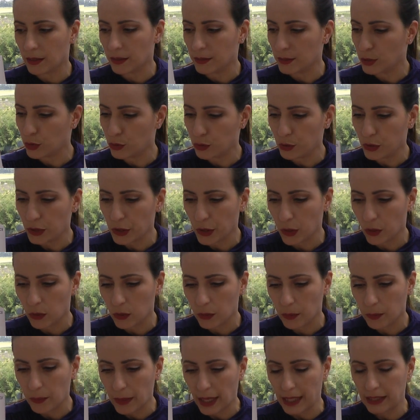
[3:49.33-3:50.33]

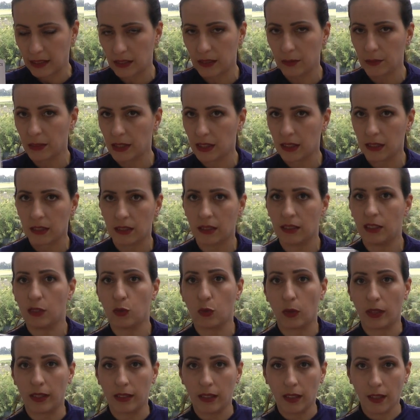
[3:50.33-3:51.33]
Studio pattern, because
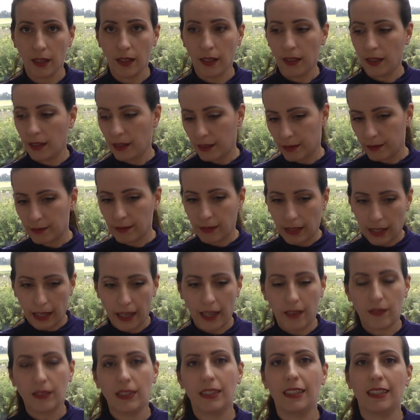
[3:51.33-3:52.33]
this one, I
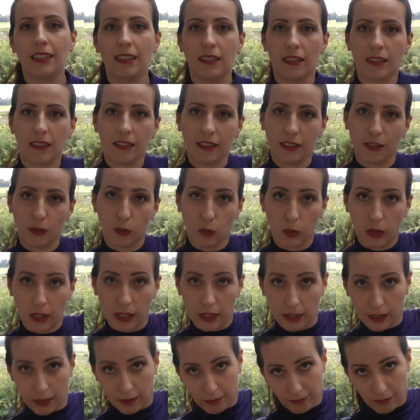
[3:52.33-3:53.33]
have it here, is
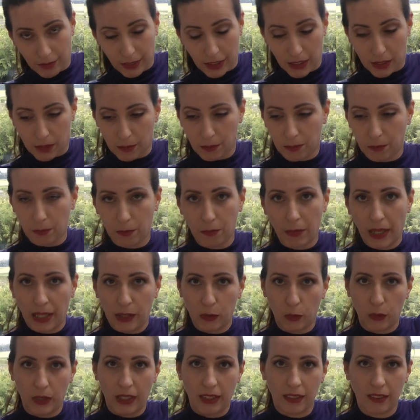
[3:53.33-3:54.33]
it's a
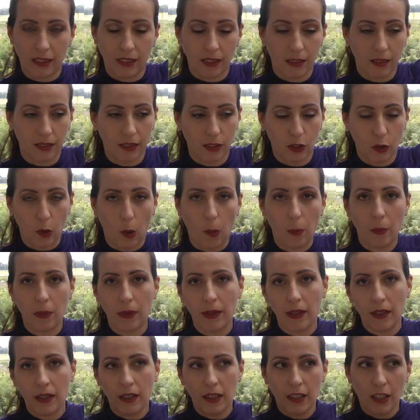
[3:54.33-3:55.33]
batwing top,
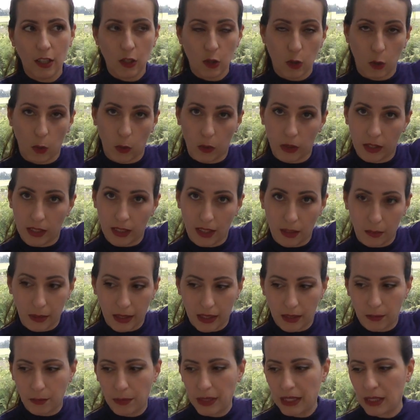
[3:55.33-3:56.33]
so it's a little
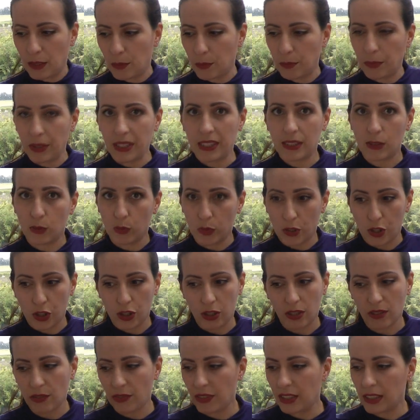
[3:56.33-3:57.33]
bit bigger piece,
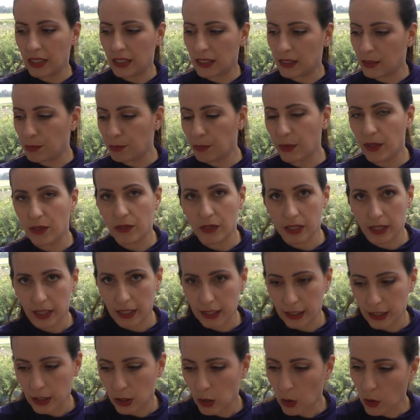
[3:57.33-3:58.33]
which fitted
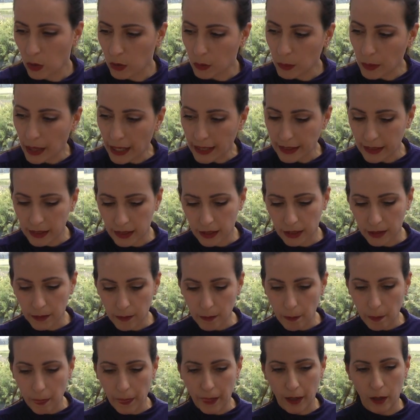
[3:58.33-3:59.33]
perfectly on my
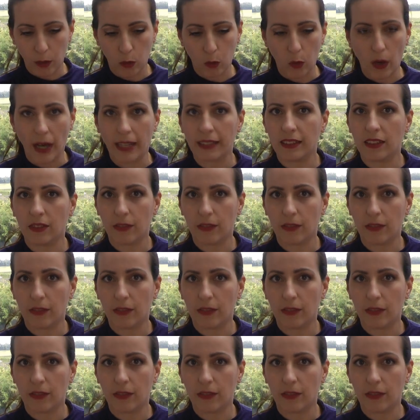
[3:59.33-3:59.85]
white